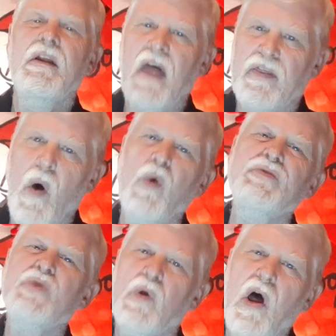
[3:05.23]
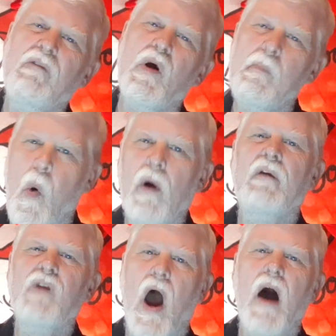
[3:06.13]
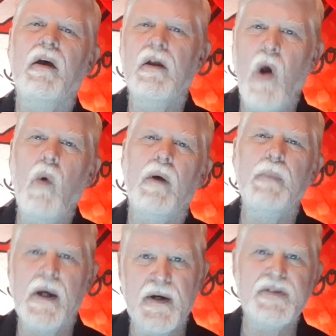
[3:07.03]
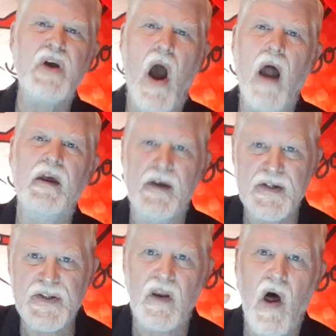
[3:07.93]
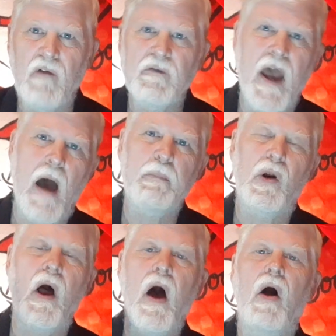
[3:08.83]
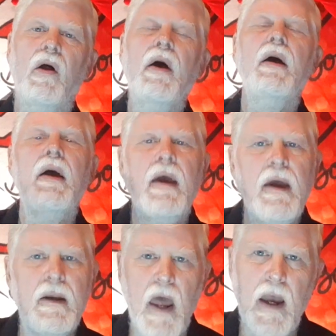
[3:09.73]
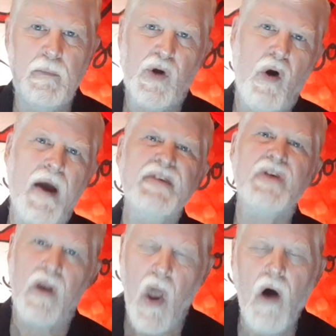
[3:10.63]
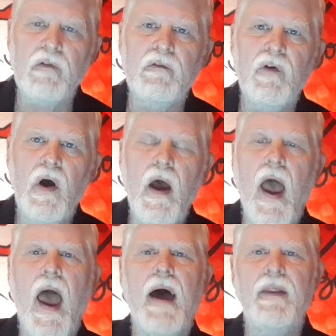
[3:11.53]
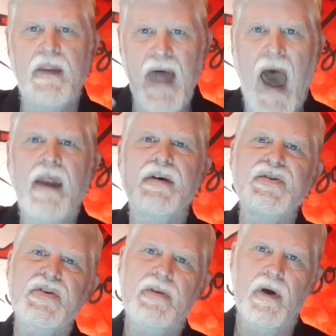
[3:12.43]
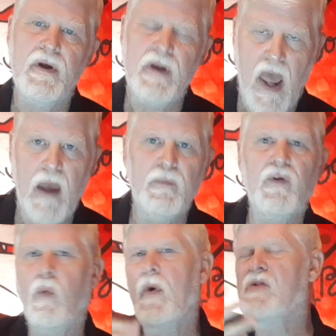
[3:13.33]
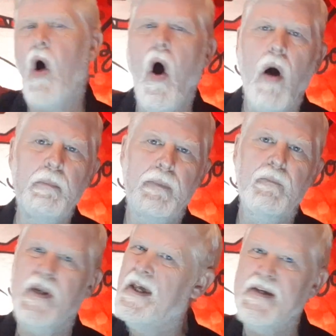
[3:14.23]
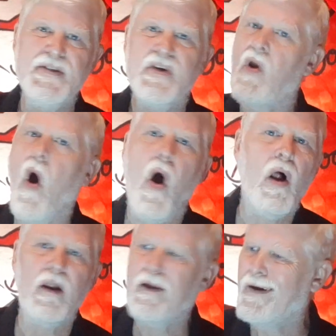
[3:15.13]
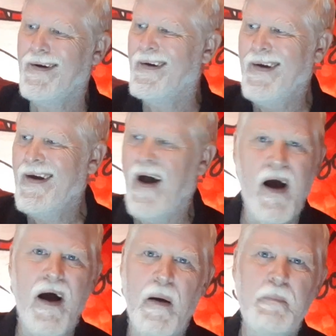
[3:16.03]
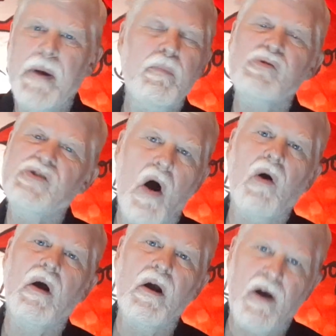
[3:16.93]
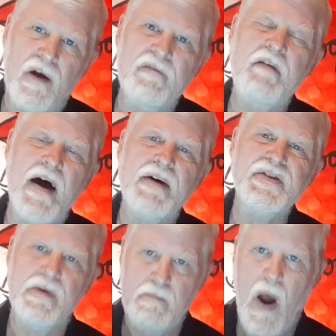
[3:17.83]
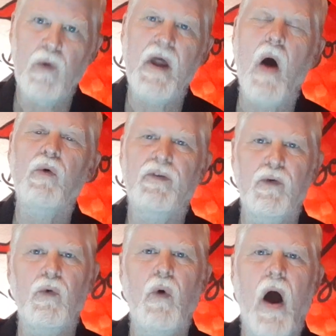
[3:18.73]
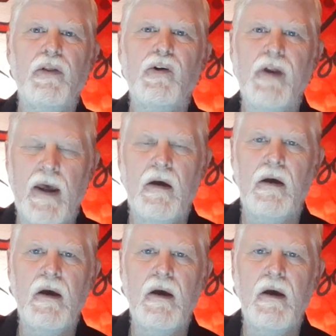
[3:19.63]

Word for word: that those who love are born of God and know him because God is love, capital L. He named Christ love and that is the name to which all knees and all uh, uh, people shall confess and bow down to on their knee.